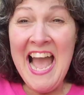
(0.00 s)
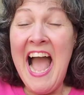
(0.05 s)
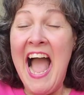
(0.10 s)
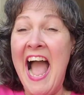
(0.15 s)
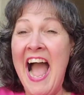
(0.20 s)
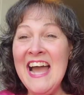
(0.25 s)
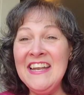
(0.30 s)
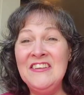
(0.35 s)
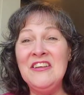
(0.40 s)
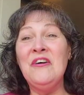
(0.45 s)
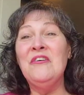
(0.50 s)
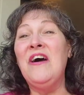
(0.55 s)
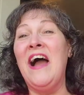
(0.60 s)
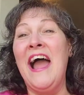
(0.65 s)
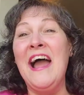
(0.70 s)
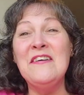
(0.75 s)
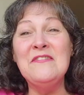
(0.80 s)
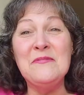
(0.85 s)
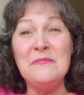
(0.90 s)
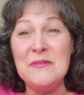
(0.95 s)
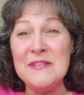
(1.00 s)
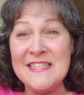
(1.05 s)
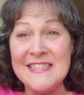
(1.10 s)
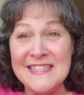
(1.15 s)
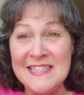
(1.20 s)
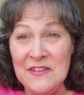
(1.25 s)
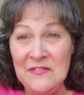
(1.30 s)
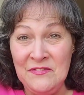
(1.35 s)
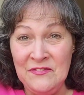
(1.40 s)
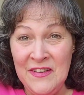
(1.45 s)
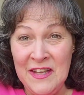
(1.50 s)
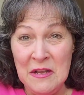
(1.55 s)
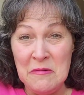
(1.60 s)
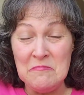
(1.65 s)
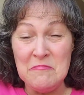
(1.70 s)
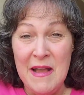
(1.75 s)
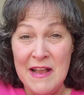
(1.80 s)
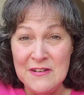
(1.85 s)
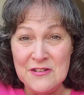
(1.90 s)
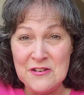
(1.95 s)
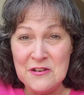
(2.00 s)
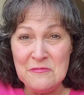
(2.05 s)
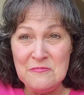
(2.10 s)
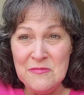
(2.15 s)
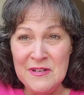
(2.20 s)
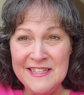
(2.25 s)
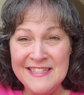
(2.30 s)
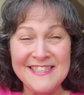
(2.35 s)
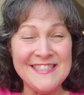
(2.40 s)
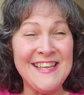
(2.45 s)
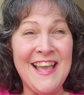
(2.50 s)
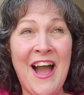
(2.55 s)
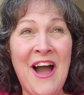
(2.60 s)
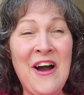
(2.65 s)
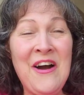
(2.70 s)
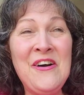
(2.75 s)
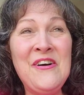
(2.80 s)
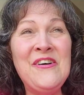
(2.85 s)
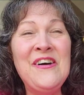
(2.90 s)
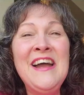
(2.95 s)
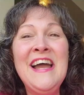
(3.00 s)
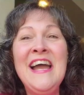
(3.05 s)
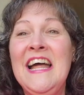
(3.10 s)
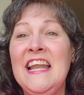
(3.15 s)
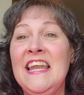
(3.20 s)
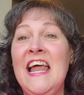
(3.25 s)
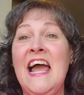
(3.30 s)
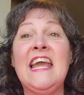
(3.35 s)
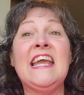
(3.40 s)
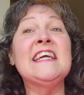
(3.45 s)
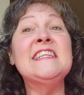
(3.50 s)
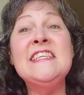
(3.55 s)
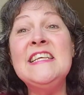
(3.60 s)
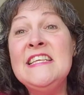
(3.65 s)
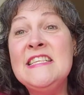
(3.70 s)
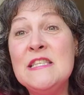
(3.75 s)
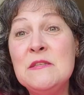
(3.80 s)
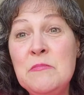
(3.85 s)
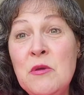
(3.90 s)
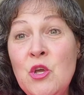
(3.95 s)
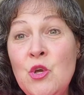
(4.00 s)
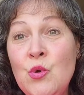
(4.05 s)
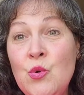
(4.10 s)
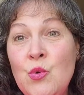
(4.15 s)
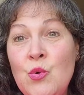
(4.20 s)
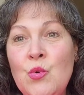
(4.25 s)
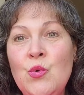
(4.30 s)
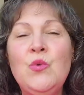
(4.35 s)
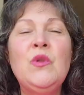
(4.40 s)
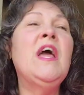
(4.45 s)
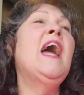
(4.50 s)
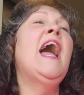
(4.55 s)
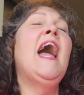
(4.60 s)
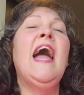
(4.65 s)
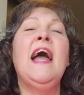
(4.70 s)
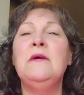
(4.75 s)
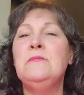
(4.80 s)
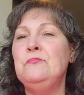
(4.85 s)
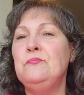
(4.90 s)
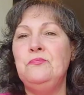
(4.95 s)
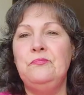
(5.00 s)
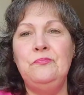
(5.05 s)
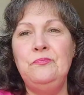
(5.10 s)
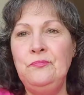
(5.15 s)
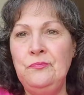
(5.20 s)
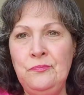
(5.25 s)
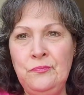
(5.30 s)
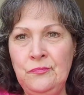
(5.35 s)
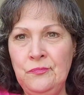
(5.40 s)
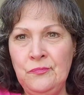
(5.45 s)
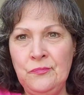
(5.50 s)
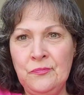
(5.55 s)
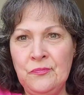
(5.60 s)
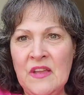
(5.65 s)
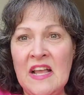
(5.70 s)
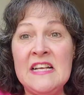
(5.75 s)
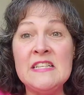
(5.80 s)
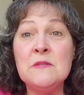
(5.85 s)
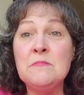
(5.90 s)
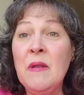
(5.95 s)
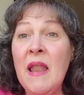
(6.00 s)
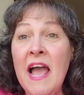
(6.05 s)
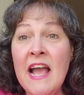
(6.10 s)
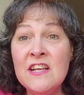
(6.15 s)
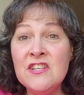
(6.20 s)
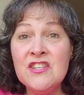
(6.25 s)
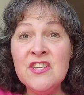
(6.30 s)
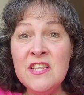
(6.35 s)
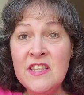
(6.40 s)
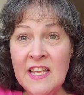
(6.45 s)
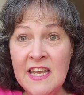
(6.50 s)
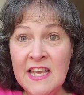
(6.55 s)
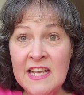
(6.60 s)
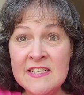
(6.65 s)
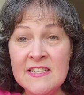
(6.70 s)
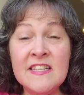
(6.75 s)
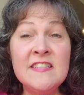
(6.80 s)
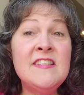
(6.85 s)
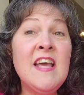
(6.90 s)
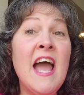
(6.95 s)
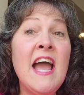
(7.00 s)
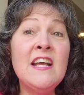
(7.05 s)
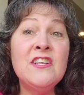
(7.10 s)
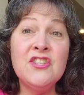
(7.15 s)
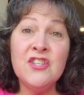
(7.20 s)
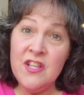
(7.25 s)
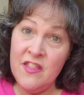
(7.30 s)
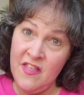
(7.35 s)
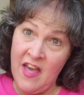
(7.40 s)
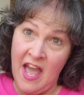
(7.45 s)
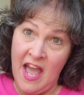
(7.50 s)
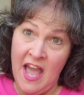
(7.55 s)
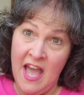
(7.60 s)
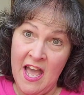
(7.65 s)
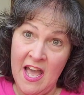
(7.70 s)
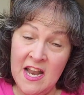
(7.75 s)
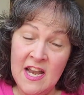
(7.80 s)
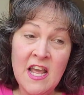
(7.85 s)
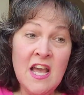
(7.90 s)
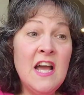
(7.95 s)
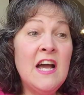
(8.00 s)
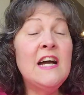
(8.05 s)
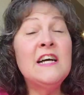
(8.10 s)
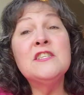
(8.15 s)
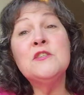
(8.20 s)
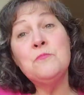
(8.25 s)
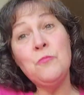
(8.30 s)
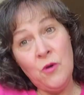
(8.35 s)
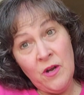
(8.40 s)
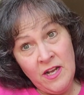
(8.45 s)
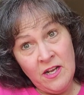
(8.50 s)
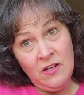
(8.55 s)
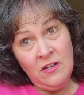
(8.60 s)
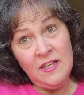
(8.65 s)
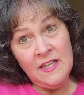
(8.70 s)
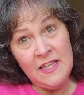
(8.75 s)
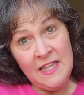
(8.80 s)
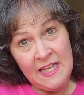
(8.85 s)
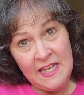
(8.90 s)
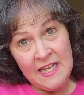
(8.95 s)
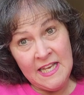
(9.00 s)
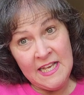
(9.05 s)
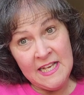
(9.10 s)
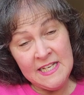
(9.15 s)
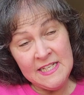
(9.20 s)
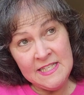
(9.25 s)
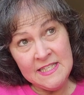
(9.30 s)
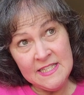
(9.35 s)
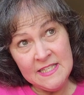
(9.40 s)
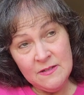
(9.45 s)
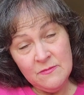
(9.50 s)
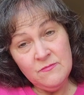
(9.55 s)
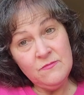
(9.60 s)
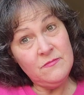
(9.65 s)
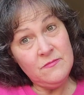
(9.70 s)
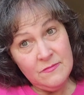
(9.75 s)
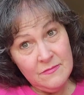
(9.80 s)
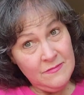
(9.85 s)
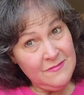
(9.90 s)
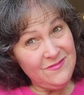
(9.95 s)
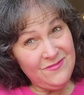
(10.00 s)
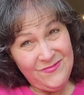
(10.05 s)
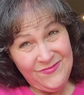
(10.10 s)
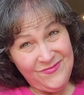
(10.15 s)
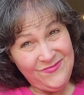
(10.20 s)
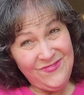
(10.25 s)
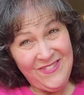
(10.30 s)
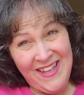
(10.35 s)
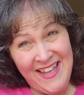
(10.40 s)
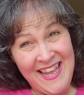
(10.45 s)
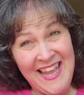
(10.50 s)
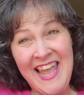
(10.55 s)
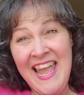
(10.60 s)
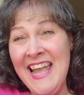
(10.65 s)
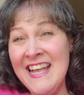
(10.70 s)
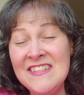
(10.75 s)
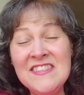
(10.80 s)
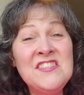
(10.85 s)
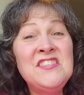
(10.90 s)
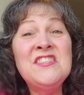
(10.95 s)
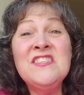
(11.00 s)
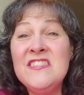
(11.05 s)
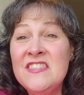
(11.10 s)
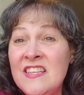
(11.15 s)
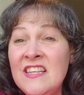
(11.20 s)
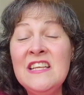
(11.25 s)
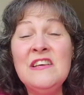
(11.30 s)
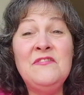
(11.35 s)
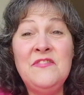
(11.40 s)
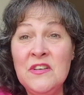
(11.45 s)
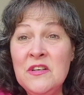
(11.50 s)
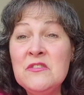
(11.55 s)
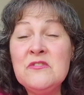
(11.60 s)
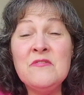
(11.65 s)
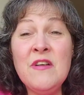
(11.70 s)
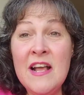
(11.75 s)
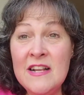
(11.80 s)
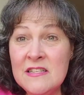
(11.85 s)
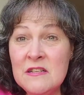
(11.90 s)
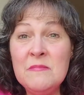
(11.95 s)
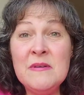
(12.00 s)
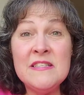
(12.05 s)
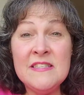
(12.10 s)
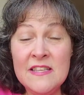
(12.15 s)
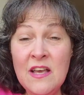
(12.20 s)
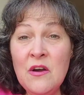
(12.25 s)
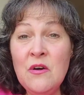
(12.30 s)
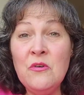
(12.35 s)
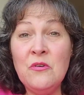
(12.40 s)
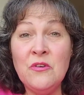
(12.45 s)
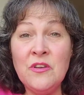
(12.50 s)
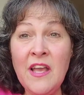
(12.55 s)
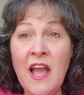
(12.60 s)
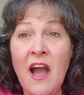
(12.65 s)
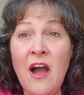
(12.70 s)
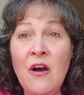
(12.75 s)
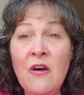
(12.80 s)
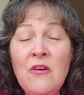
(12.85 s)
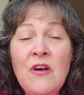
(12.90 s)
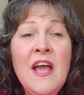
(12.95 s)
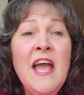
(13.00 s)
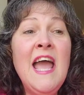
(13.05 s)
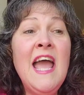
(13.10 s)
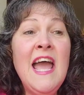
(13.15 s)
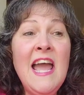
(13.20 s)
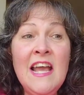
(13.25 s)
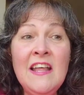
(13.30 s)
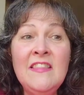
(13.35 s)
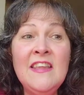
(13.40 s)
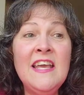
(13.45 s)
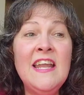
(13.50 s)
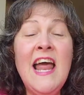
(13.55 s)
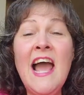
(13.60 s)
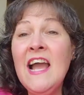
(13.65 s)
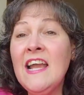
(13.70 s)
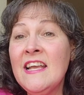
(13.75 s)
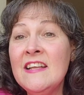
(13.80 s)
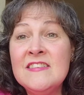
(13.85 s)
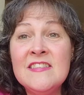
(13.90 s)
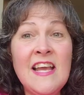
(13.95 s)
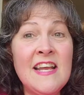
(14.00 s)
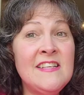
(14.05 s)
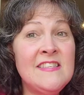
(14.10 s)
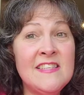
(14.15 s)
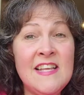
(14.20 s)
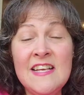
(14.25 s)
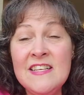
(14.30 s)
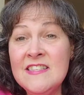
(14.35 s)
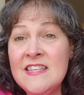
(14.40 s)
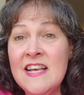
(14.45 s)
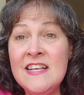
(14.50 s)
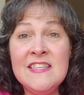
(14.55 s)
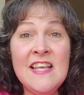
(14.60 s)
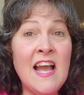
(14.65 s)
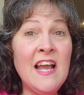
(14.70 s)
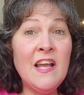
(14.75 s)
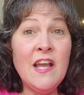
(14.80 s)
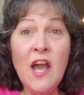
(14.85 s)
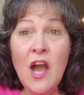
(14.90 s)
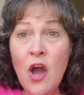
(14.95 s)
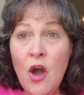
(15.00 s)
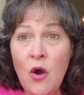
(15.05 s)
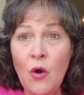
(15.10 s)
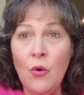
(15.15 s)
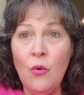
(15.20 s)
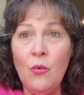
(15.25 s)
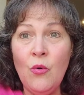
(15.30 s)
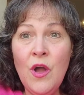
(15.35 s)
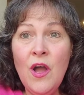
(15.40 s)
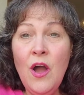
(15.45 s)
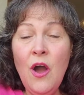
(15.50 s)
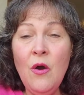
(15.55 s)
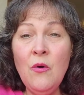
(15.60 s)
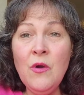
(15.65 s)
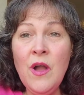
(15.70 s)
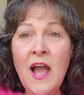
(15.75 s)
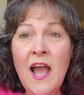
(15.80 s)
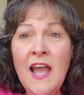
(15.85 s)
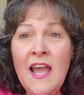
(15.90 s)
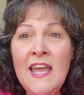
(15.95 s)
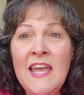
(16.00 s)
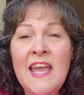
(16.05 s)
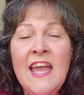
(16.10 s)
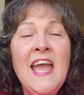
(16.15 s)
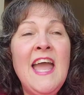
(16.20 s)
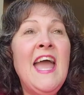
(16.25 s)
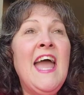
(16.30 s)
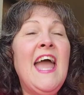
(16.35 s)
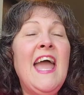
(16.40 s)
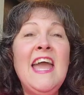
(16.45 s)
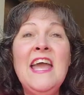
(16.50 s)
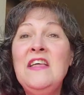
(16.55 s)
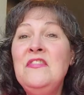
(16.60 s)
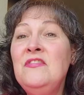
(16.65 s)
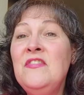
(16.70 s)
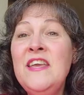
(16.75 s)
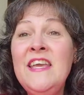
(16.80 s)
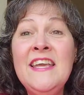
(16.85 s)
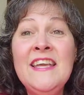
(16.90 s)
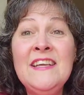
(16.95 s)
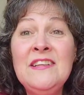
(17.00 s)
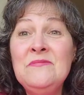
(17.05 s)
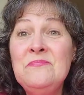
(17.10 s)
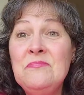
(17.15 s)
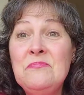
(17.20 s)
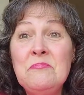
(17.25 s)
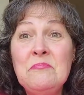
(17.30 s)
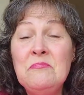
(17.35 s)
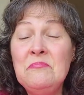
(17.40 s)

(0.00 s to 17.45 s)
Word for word: I don't, have specific measurements, y'all. Like a teaspoon. Mm -mm. A splash of this, a dash of that, a sprinkle of this, and just till it feels right to my soul, y'all. And then I can taste test as I go, okay? And then,